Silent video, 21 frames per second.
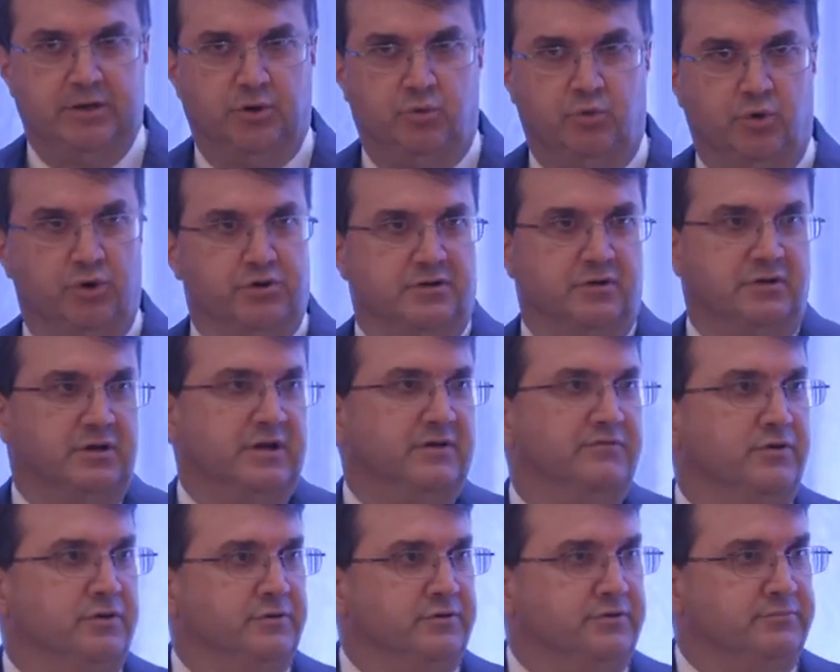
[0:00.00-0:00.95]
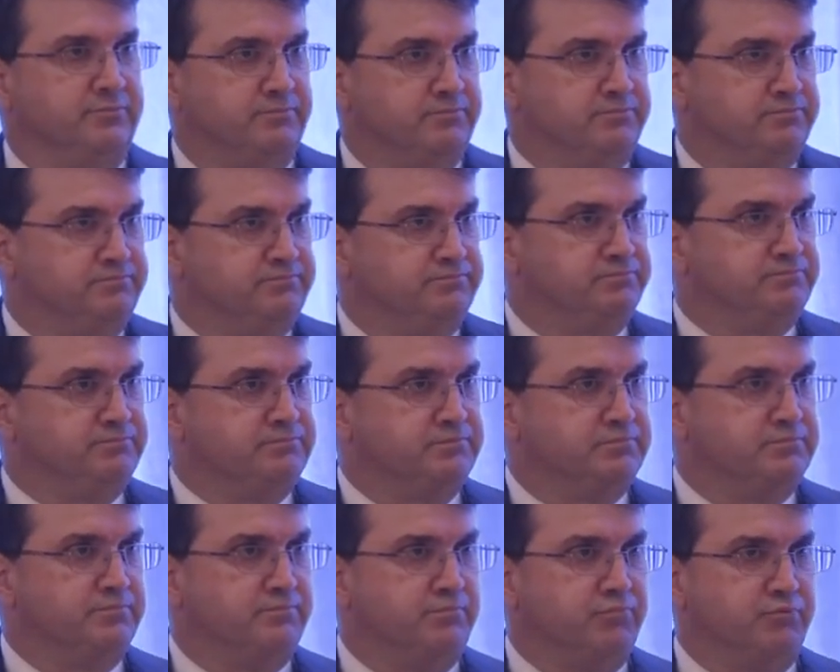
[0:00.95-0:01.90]
were delivered
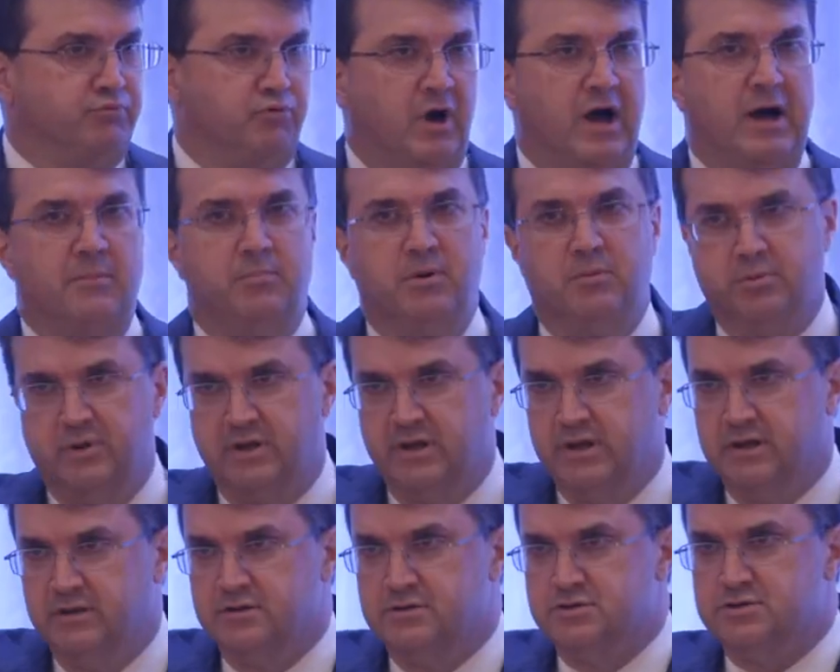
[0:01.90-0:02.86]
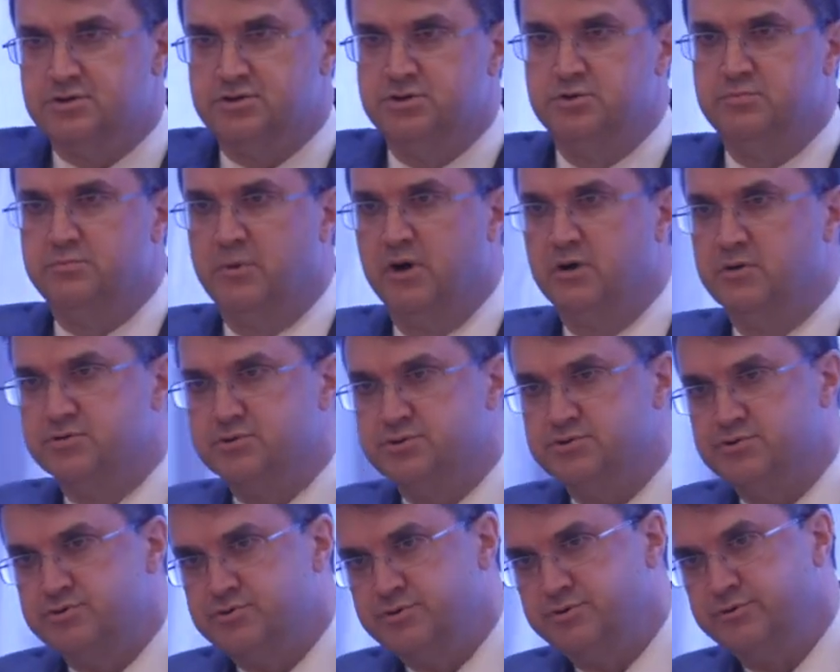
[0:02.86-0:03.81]
probably the two
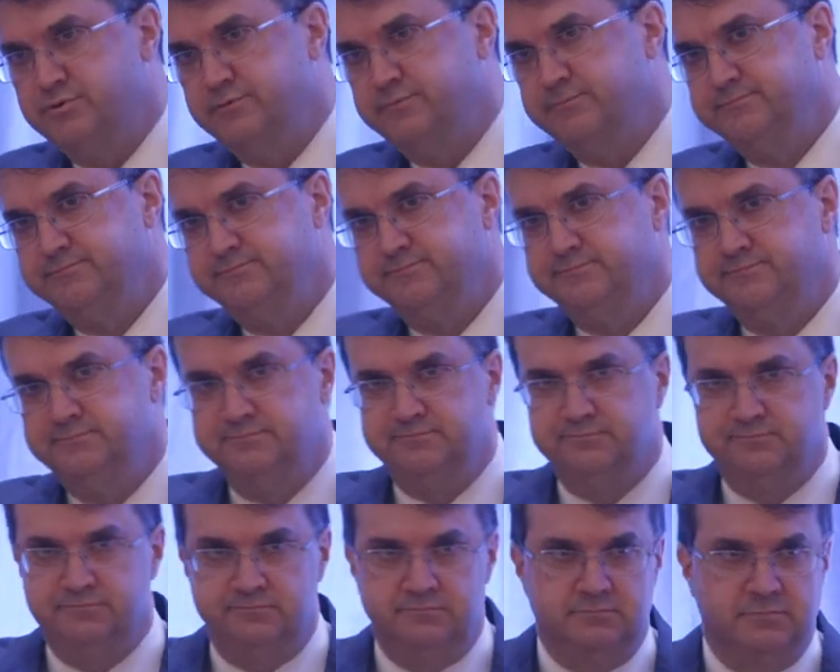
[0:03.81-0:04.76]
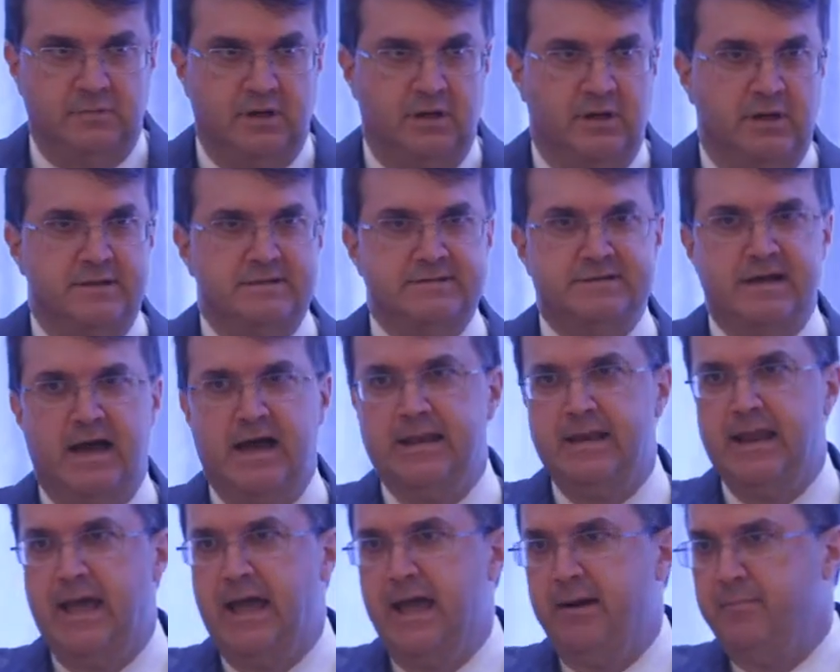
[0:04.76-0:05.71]
most
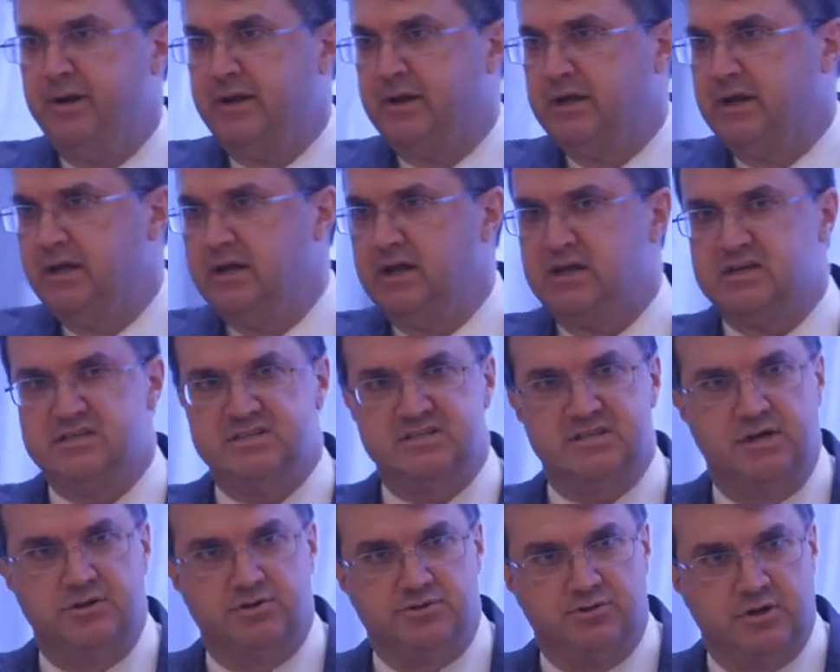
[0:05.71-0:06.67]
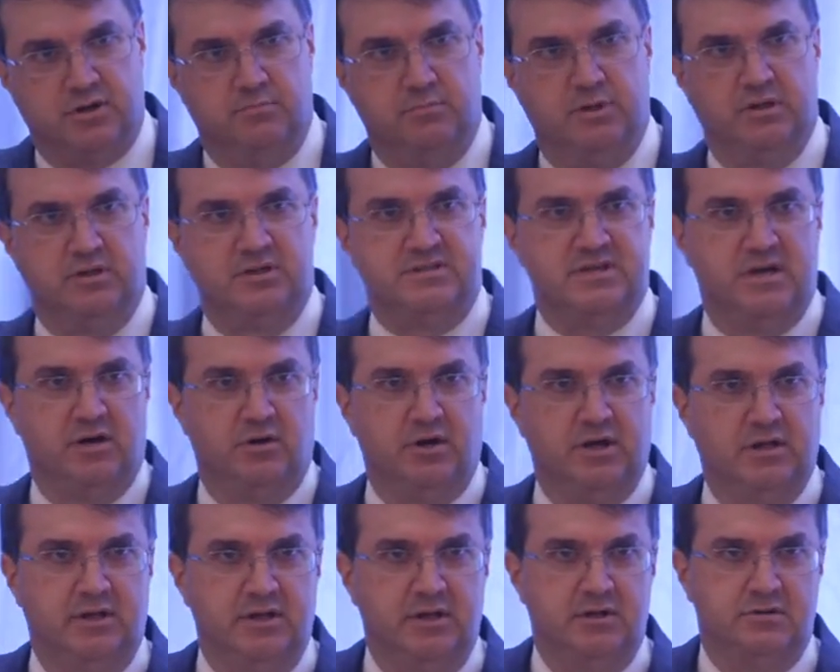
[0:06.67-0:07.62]
dynamic and eccentric
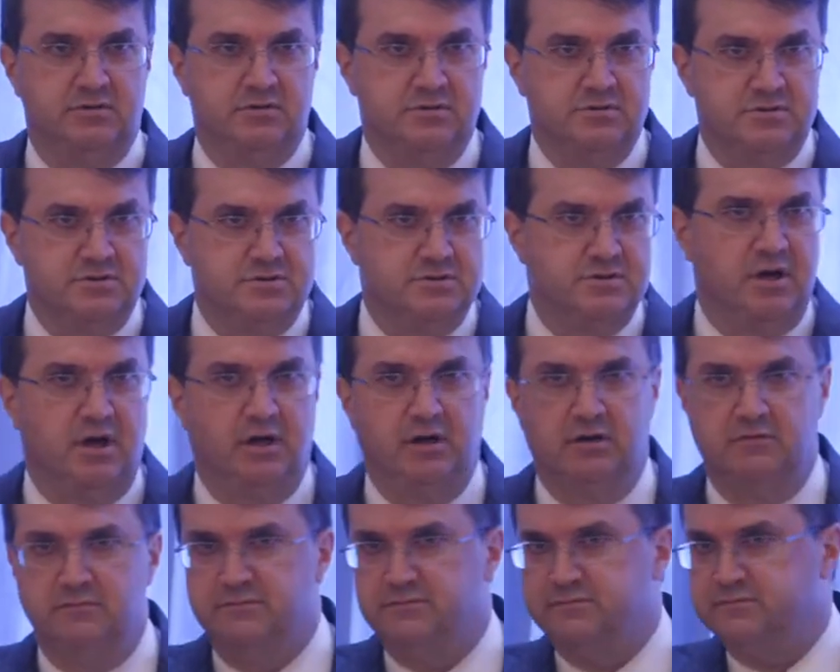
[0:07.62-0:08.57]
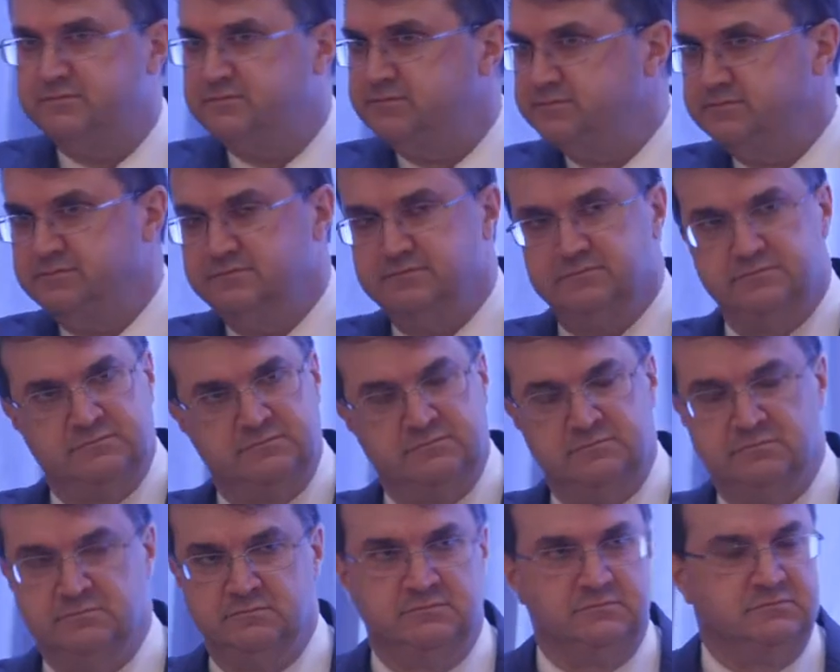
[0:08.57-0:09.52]
military leaders of
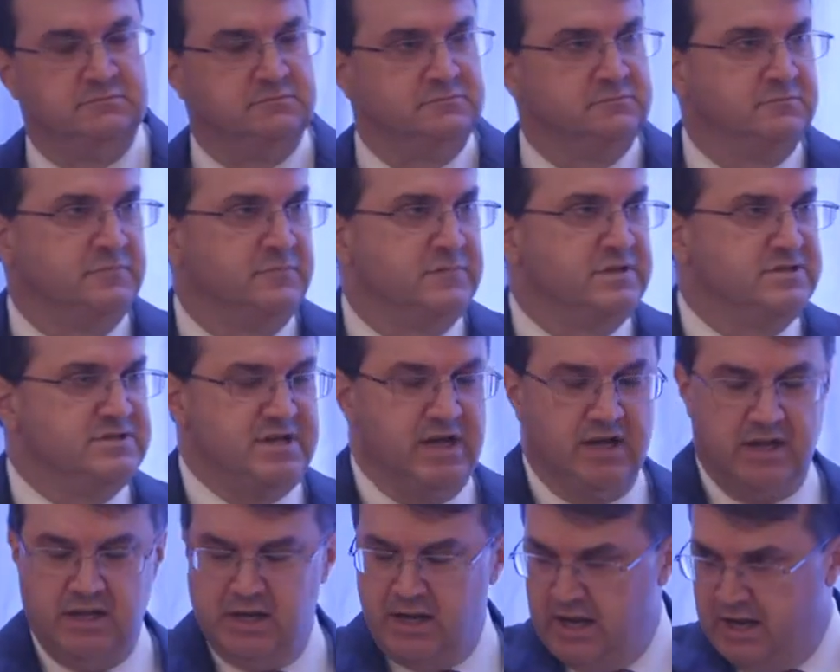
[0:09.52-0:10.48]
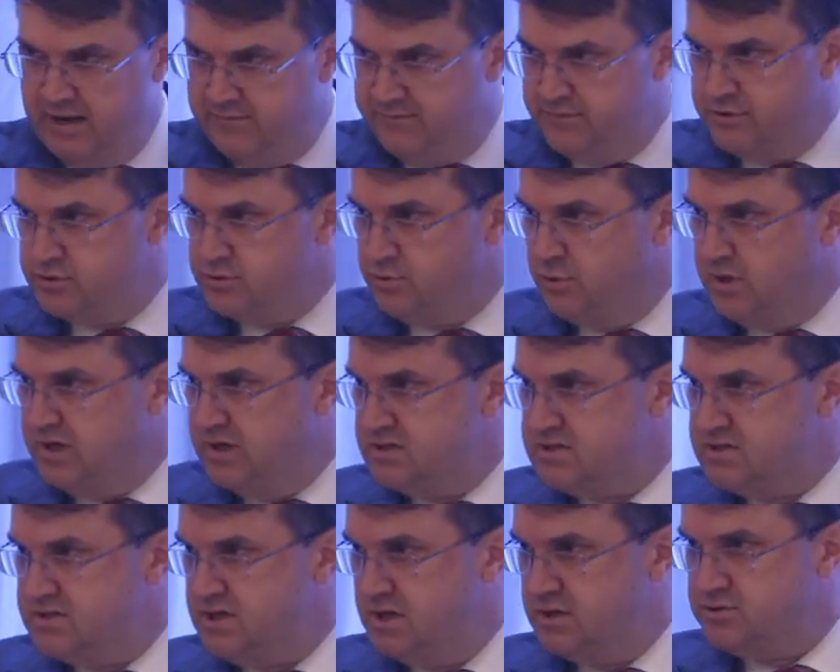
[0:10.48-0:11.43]
the second half of the 20th
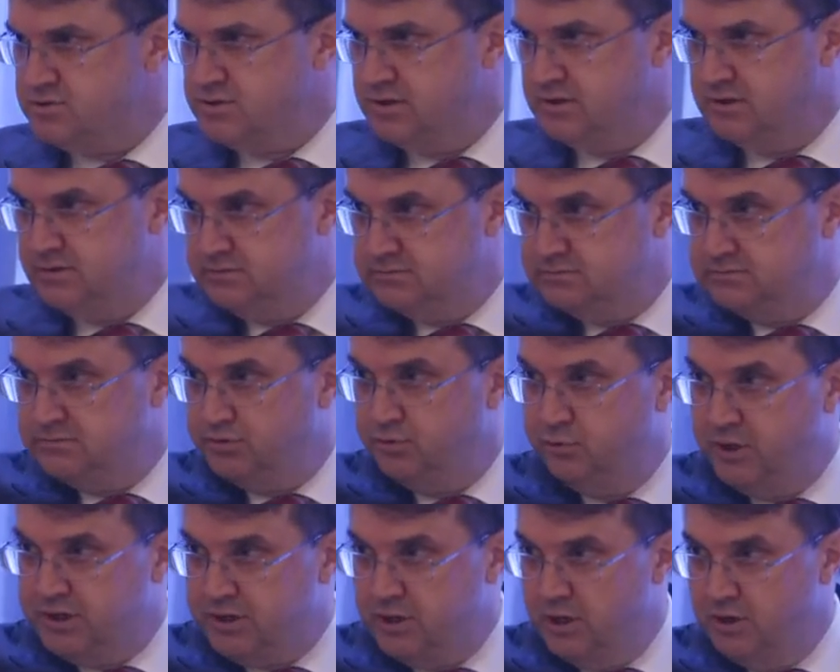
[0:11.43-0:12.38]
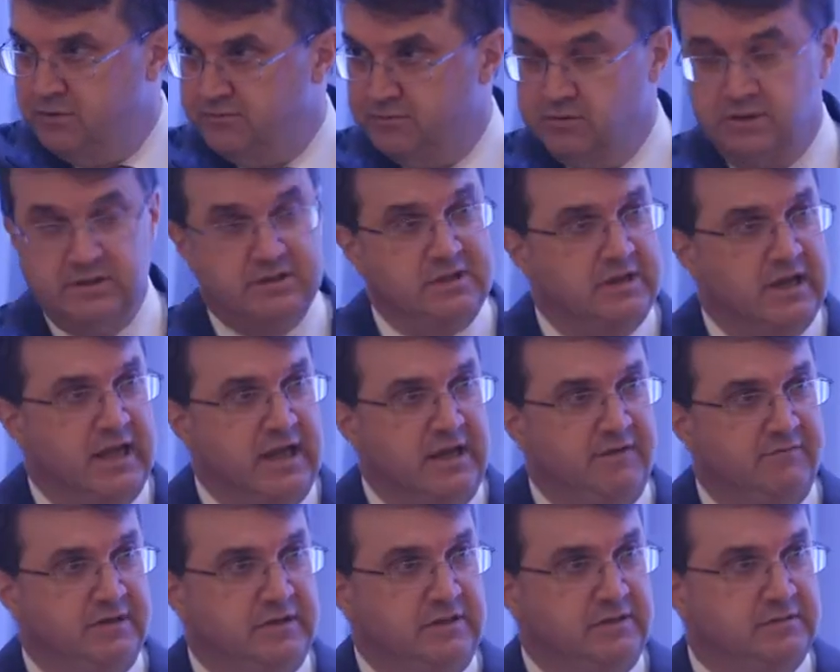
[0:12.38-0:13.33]
century. Rickover at the
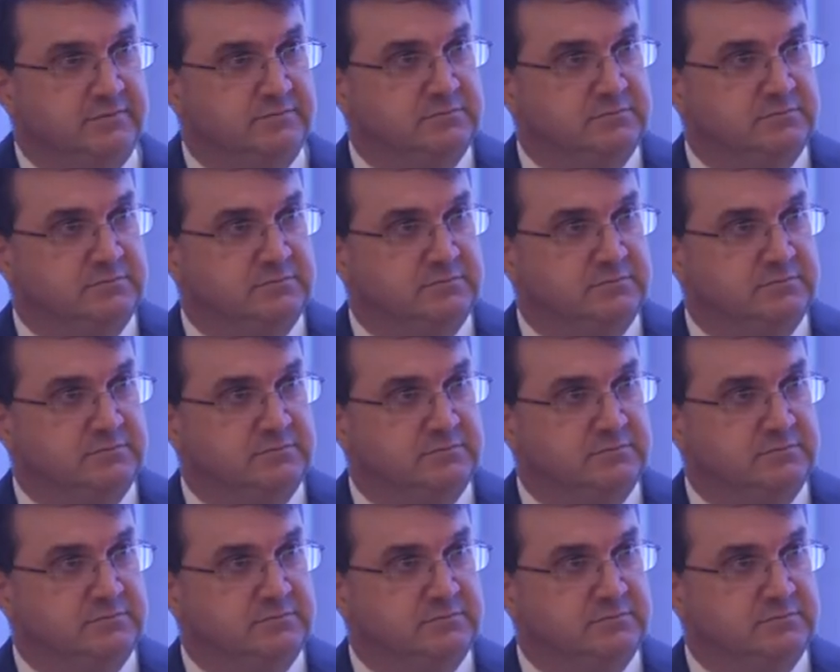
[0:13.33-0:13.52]
Navy,